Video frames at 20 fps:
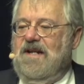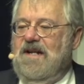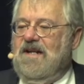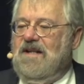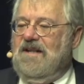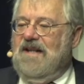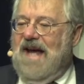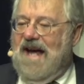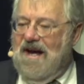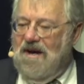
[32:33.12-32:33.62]
he
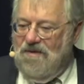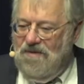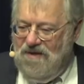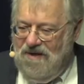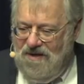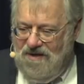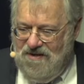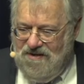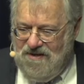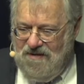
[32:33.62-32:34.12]

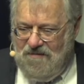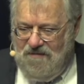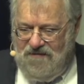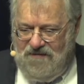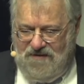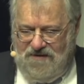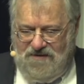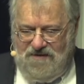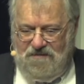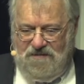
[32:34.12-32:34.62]
allowed some of
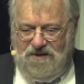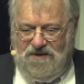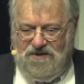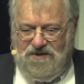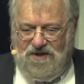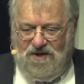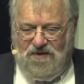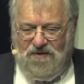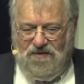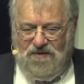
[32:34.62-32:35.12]
this to be
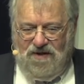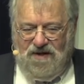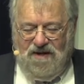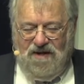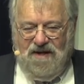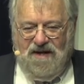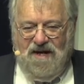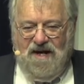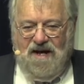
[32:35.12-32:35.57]
shown,